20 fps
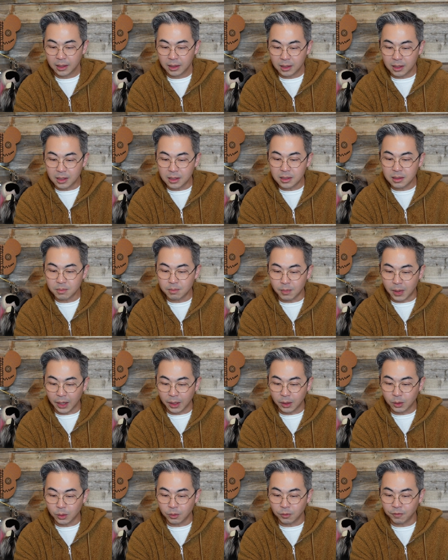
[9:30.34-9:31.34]
this
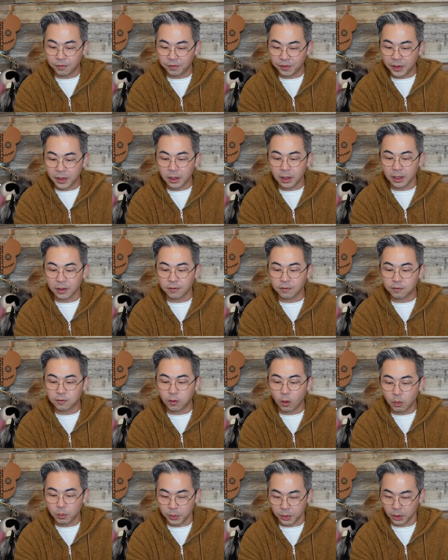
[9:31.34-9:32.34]
microfilling
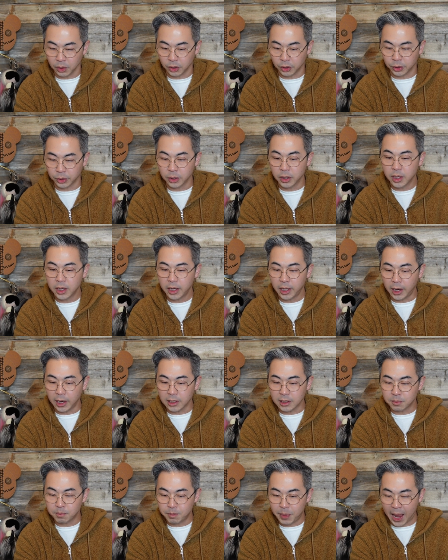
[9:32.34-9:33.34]
formula
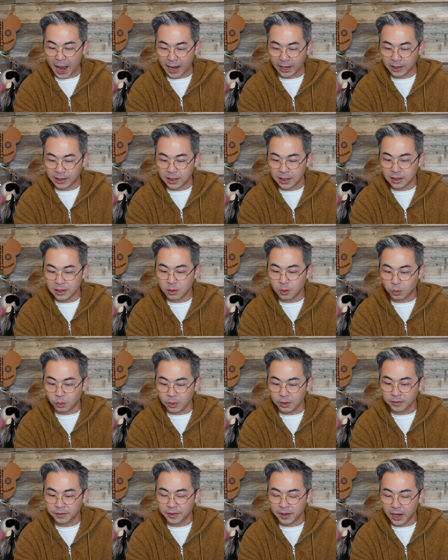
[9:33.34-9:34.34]
it's packed it
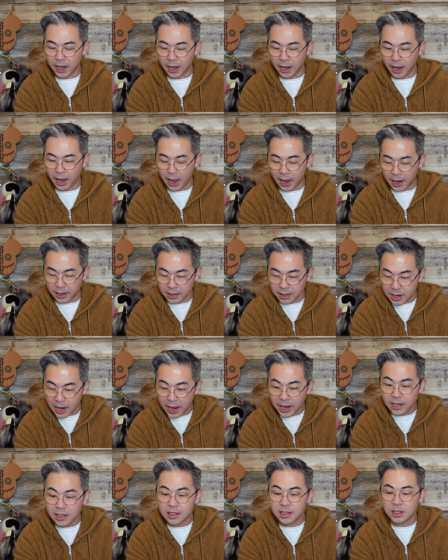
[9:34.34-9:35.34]
with a
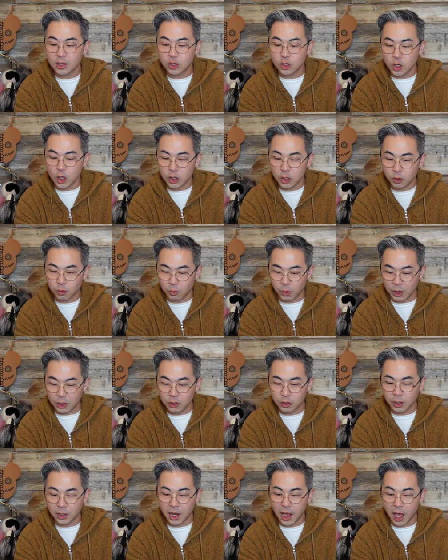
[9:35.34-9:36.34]
next
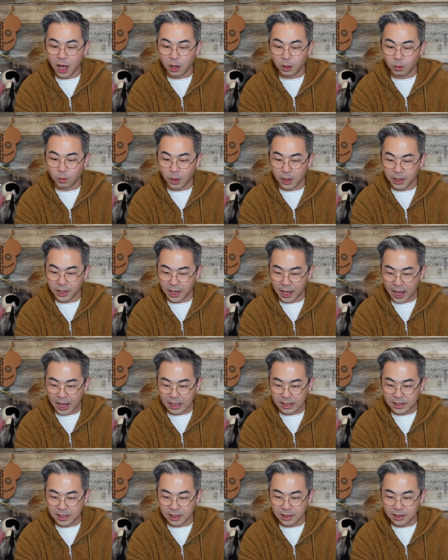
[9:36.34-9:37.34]
generation hyaluronic
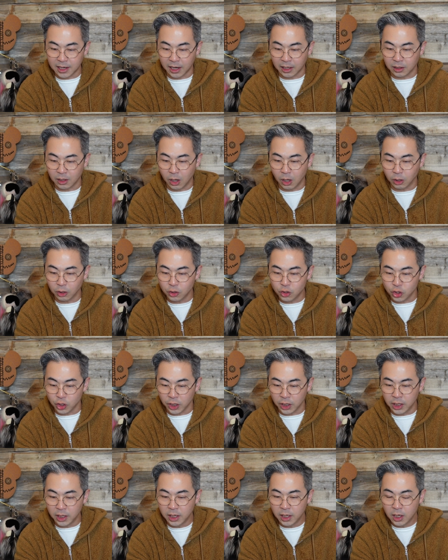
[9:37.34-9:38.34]
acid
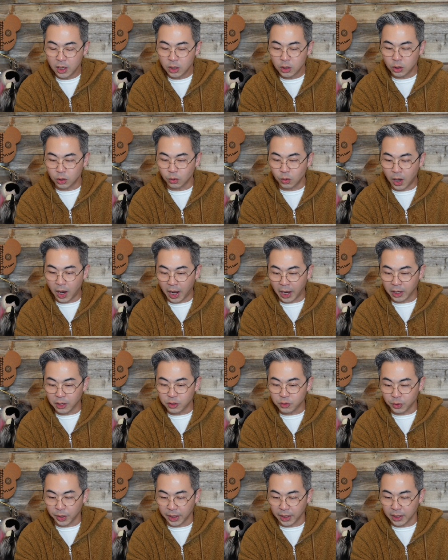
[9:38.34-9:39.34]
technology to
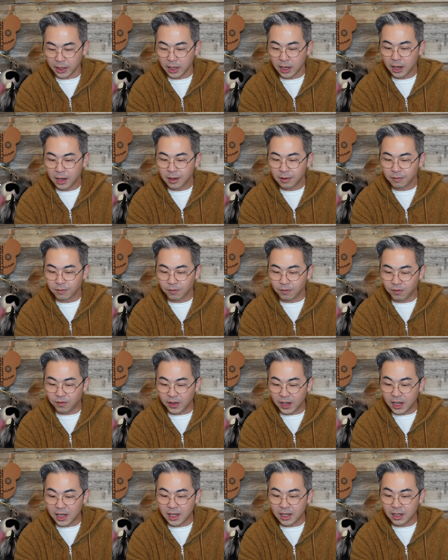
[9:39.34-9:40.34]
hydrate
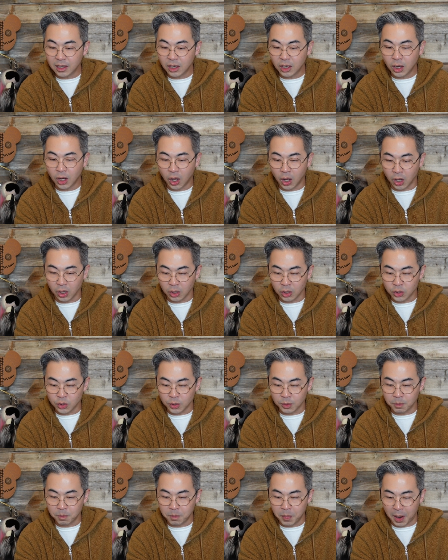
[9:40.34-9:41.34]
vegan
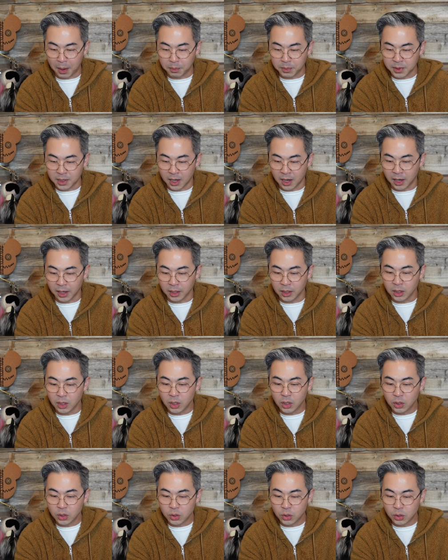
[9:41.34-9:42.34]
collagen peptide
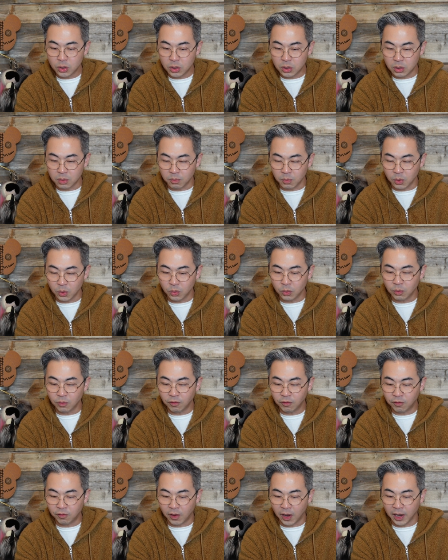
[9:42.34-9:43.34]
smooth
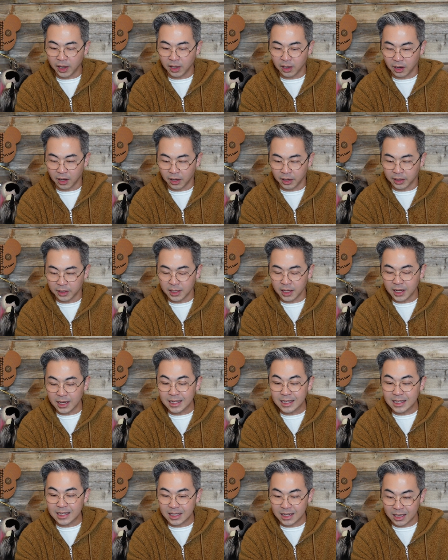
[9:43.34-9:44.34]
fine line
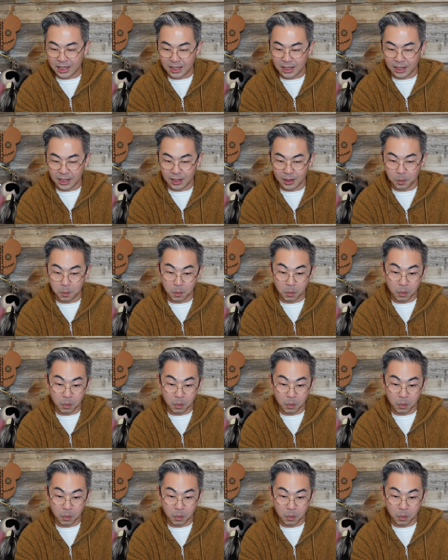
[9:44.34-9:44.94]
instantly.